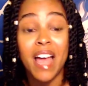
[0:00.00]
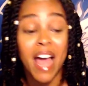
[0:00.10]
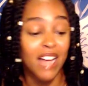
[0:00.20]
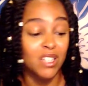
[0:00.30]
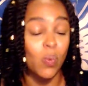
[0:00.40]

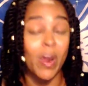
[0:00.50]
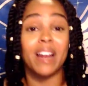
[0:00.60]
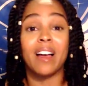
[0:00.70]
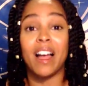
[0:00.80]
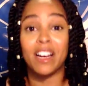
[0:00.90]
as a way to
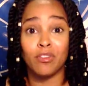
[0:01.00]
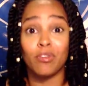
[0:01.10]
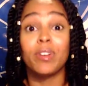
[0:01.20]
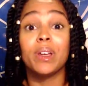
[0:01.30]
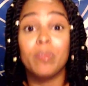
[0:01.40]
kind
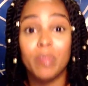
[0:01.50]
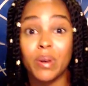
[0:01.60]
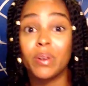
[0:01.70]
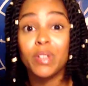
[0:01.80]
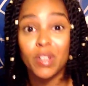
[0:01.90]
of
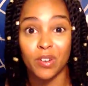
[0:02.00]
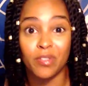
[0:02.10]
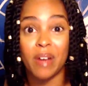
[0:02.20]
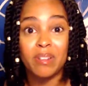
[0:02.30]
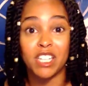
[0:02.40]
rebuild your
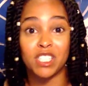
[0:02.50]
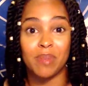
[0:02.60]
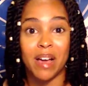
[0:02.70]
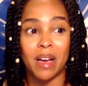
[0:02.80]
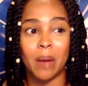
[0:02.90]
foundation
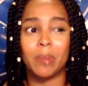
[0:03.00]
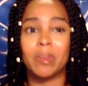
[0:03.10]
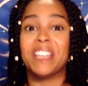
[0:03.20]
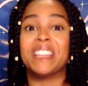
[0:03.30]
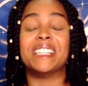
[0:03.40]
back up and be like,